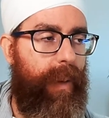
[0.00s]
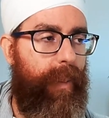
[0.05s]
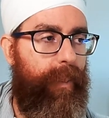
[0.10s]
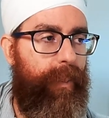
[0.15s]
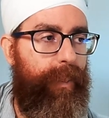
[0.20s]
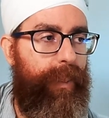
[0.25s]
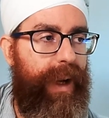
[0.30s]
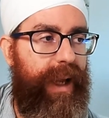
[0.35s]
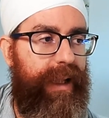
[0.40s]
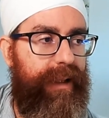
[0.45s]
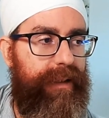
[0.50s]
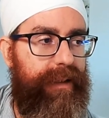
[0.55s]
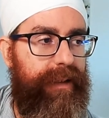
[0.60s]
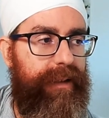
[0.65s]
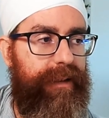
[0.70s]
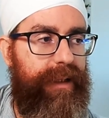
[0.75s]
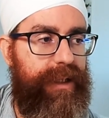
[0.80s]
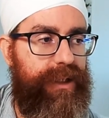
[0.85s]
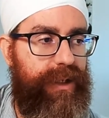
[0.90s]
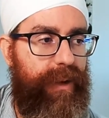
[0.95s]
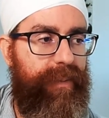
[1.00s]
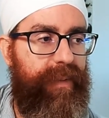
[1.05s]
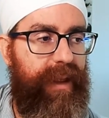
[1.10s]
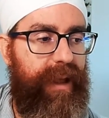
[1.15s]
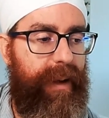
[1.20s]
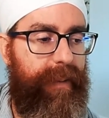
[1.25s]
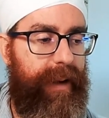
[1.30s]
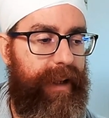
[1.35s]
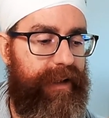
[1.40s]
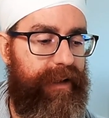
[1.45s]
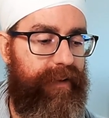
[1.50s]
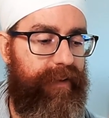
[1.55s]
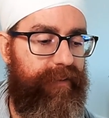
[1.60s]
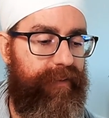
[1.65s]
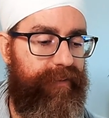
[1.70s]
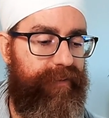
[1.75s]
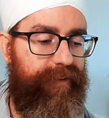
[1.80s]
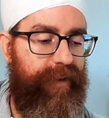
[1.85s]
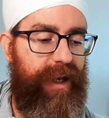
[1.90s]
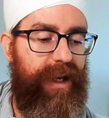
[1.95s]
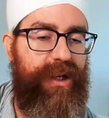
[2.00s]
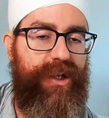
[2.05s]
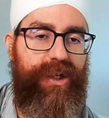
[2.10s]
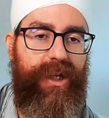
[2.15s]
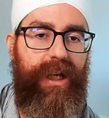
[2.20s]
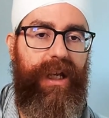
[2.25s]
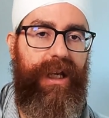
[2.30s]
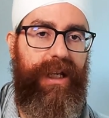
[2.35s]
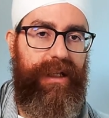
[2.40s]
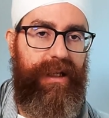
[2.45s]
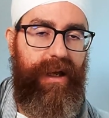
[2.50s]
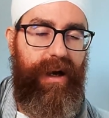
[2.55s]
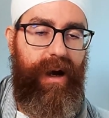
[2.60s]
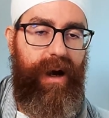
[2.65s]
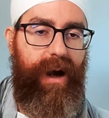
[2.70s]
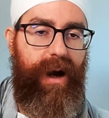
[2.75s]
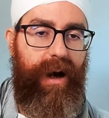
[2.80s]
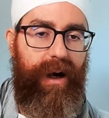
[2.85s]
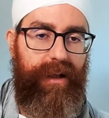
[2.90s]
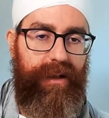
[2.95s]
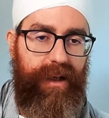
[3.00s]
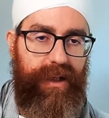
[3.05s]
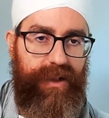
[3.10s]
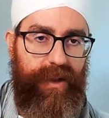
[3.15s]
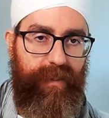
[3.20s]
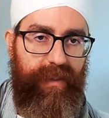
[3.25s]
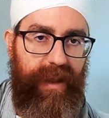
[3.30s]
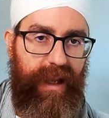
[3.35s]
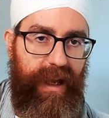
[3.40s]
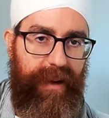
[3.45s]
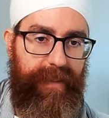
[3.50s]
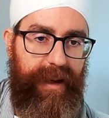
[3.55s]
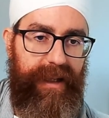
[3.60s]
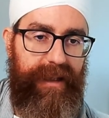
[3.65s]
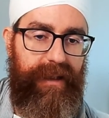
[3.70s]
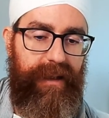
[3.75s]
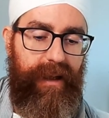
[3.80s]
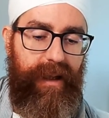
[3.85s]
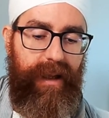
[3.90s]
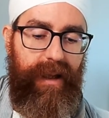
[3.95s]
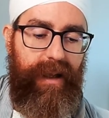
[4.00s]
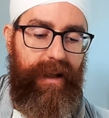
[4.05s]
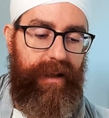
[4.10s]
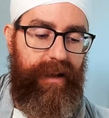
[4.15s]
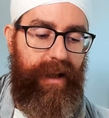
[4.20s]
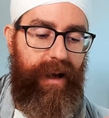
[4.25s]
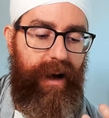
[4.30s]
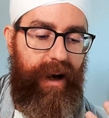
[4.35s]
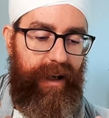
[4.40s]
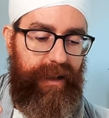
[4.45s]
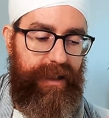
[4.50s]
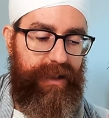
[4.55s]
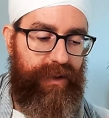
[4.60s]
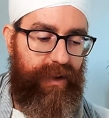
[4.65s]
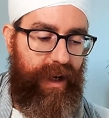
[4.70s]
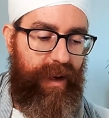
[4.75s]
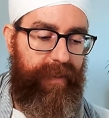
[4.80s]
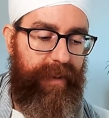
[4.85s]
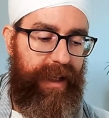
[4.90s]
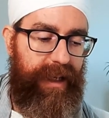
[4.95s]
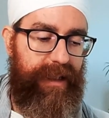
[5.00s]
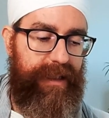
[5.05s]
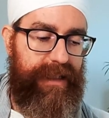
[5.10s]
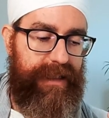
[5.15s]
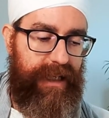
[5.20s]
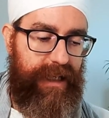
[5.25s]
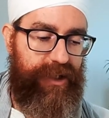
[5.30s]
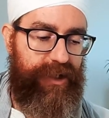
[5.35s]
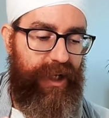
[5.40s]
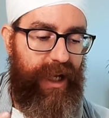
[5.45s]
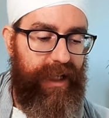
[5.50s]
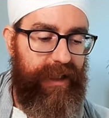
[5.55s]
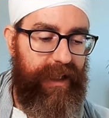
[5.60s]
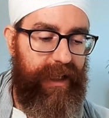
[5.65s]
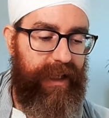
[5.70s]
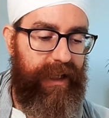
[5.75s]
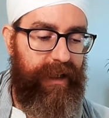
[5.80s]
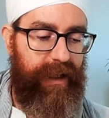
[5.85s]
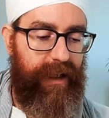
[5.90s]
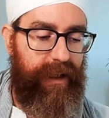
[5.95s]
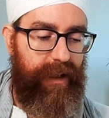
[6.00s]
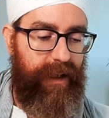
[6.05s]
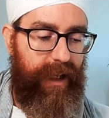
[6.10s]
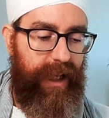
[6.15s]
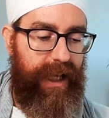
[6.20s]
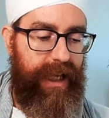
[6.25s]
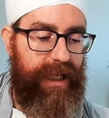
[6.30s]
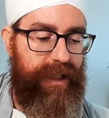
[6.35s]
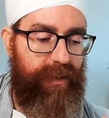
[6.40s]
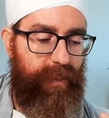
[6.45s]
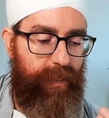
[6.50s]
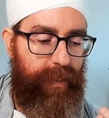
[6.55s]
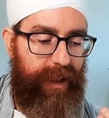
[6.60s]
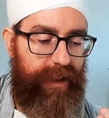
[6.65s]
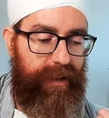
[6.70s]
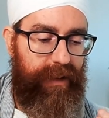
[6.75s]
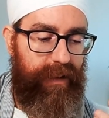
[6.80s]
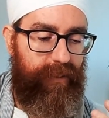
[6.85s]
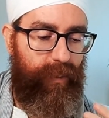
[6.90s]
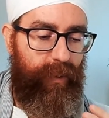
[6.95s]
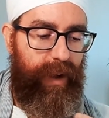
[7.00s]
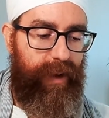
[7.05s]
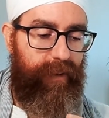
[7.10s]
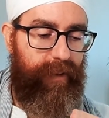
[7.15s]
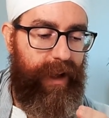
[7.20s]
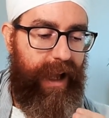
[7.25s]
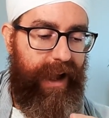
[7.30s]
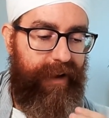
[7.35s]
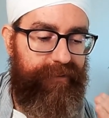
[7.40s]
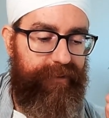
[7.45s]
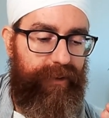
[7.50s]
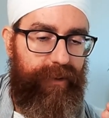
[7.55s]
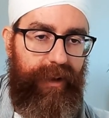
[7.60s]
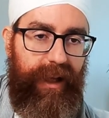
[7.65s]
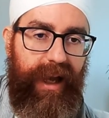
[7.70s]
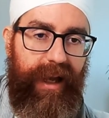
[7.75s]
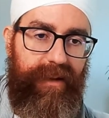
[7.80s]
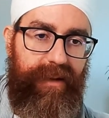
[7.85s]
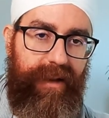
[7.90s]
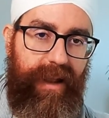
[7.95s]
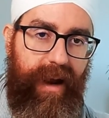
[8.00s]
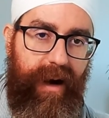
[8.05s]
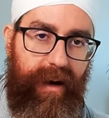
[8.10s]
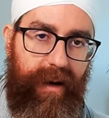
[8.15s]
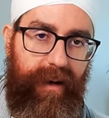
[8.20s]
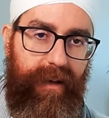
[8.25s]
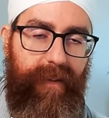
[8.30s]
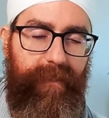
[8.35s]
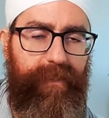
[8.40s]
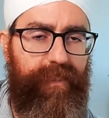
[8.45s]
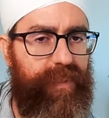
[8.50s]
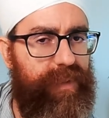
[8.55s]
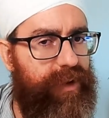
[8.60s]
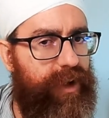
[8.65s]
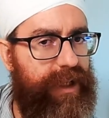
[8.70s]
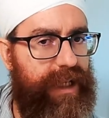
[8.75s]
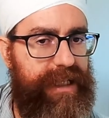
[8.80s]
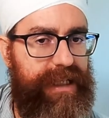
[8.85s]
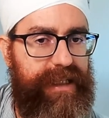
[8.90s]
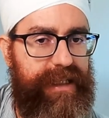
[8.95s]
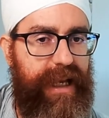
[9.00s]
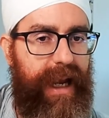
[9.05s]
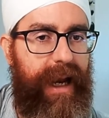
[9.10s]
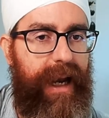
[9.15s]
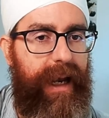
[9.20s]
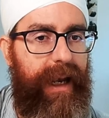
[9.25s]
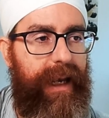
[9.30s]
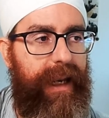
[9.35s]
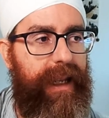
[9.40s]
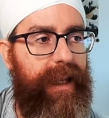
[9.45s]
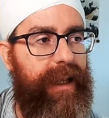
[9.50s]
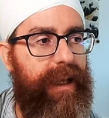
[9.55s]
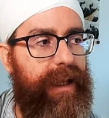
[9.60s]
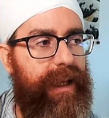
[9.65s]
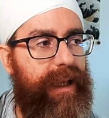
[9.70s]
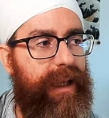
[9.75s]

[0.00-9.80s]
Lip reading: but there's something about finishing in the heart. There's something about the heart is going to be satiating it, but we will have to get there. Not necessarily